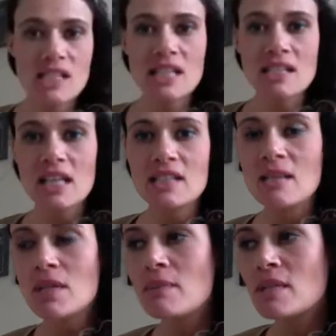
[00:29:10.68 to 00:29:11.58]
like
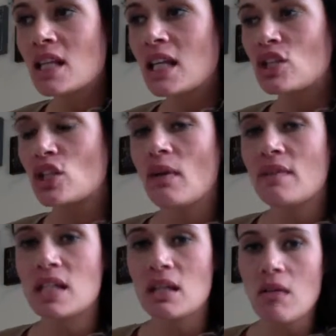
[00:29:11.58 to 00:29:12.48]
sometimes I think too, I've
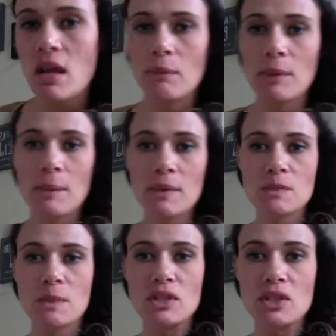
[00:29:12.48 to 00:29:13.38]
seen a lot of people,
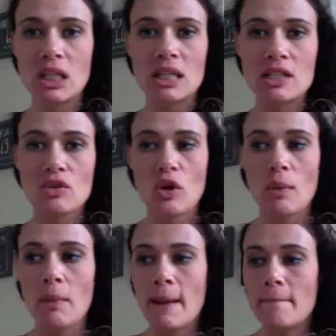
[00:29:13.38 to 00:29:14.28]
especially in this
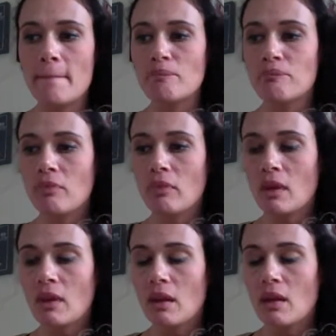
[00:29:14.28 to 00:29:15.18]
group,
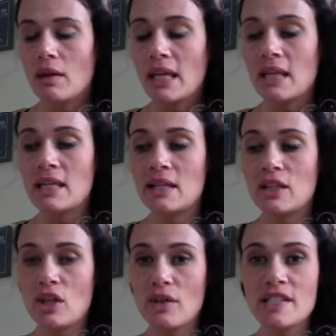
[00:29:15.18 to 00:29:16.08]

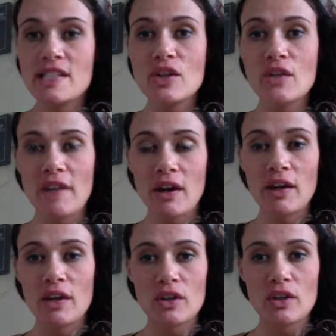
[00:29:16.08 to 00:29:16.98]
this is their
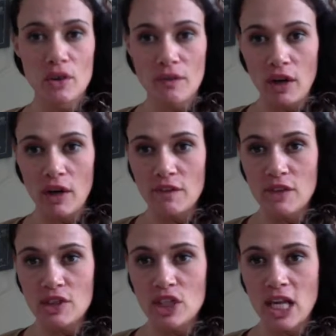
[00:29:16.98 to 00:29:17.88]
your very
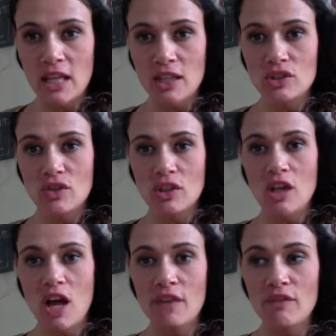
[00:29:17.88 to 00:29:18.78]
first challenge. For a
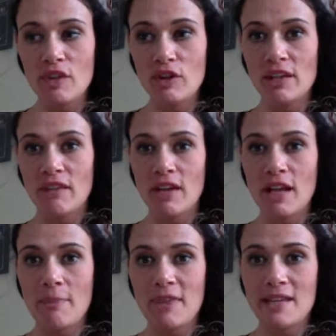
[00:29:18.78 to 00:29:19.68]
lot of you, you're giving
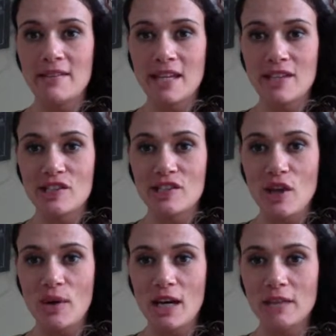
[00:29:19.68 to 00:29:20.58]
up things like
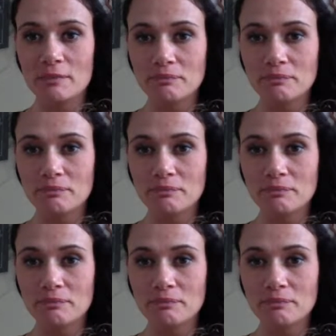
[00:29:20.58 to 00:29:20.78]
soda.